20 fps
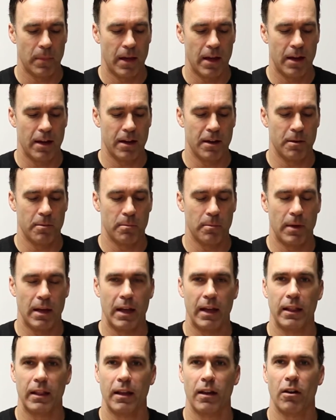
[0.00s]

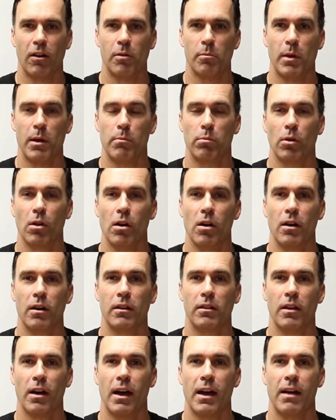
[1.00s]
And then on my
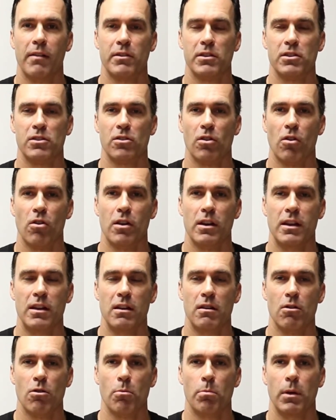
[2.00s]
blog, I have a Start
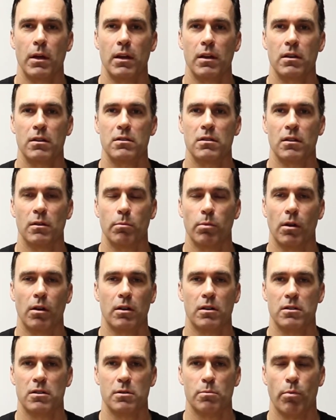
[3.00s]
Here page, and the
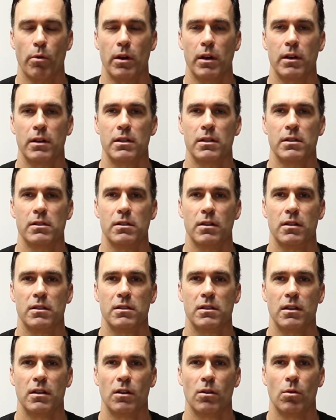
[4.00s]
blog is just
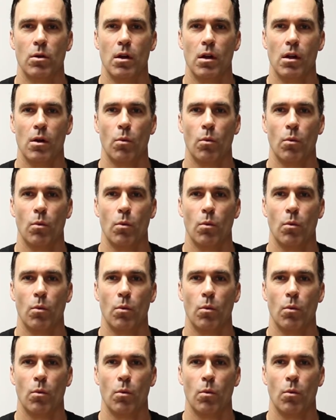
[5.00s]
Brightideas.co,